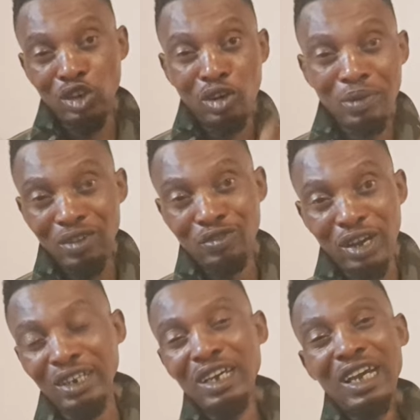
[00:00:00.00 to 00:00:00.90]
you're not my
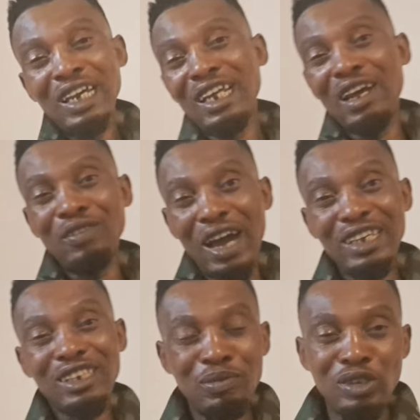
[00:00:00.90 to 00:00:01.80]
fan. That have
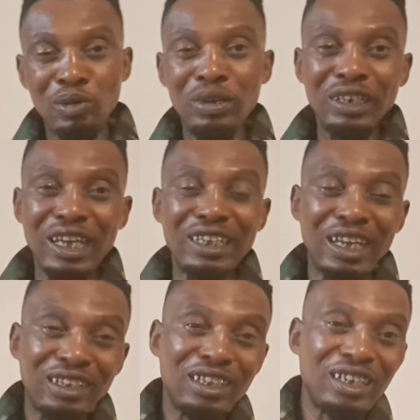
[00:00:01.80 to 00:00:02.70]
asked me so many times
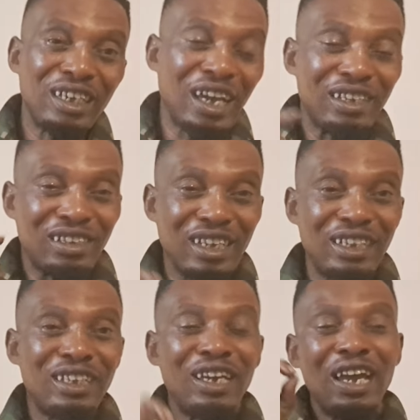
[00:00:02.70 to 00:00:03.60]
that he has
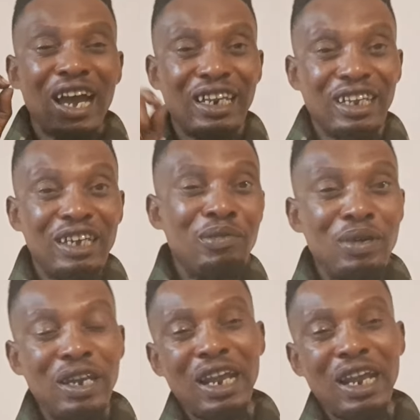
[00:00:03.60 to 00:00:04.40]
sent an email,